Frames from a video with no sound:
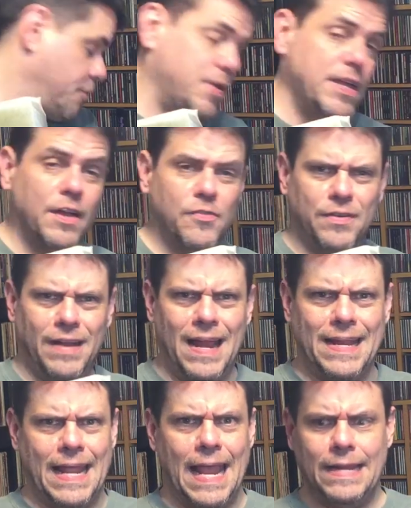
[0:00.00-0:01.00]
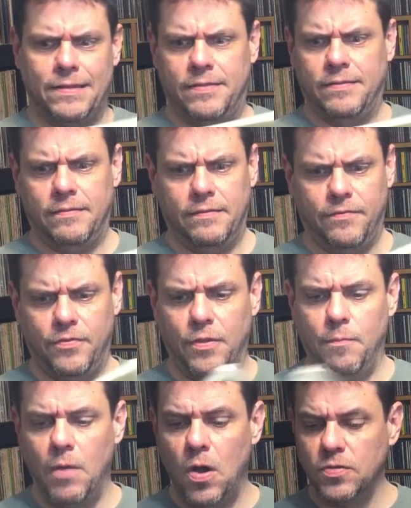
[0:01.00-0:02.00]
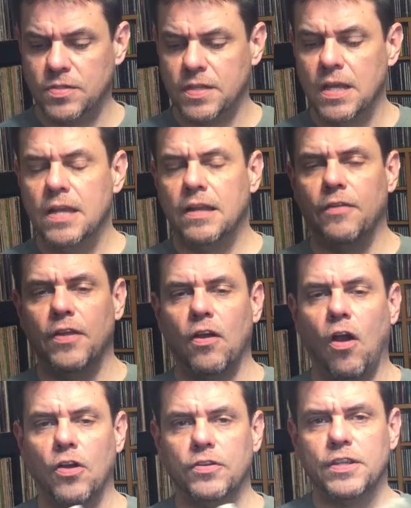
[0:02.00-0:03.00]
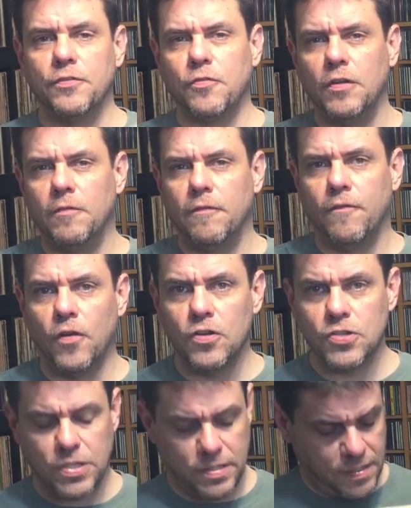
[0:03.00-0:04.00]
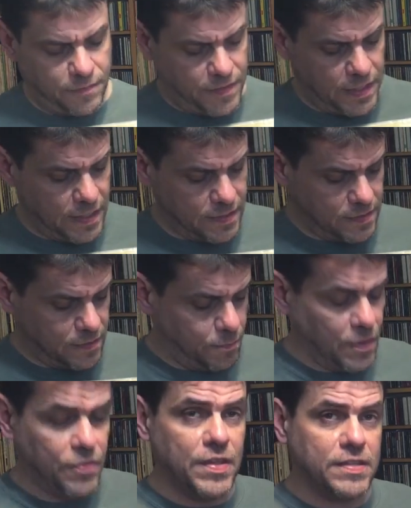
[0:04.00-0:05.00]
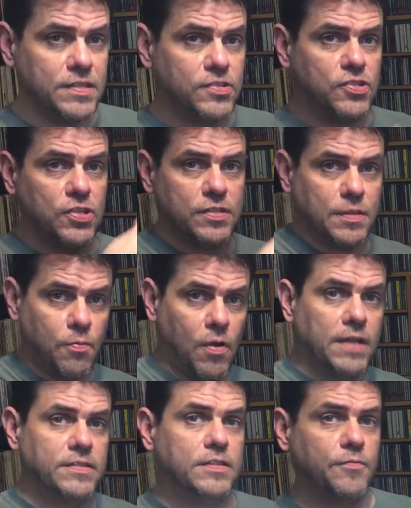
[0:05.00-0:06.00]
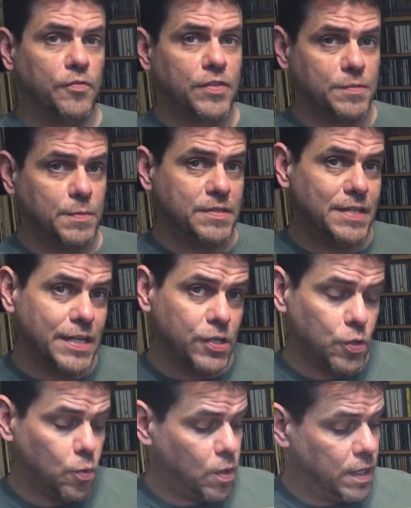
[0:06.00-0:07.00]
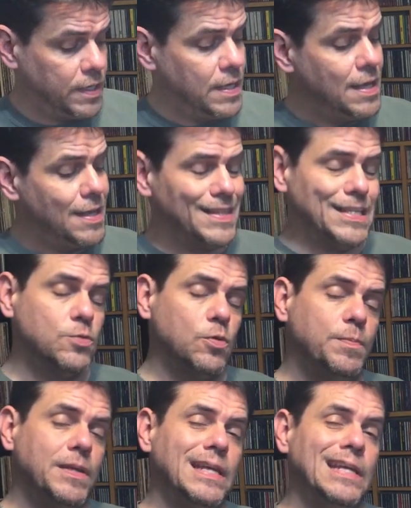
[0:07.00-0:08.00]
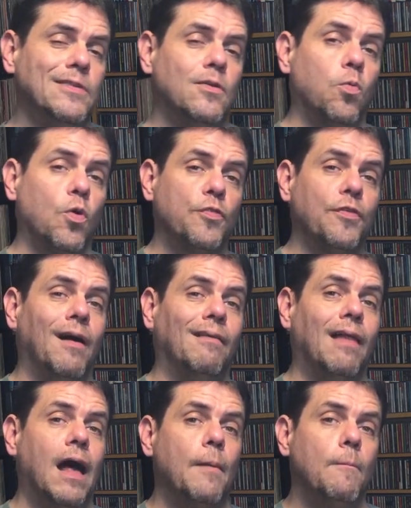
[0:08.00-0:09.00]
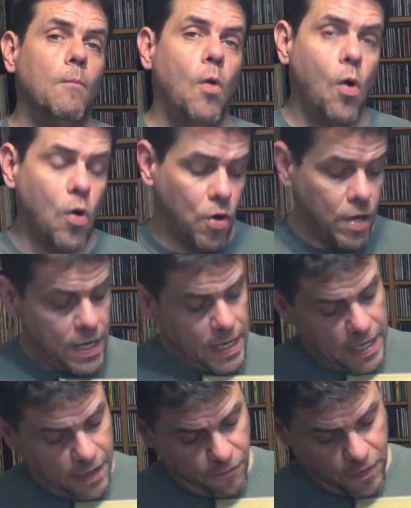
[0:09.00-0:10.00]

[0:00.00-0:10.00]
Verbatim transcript: median, 398 for the most. Now there are different versions of this, but this is just the prices for this particular one. This would be worth a lot more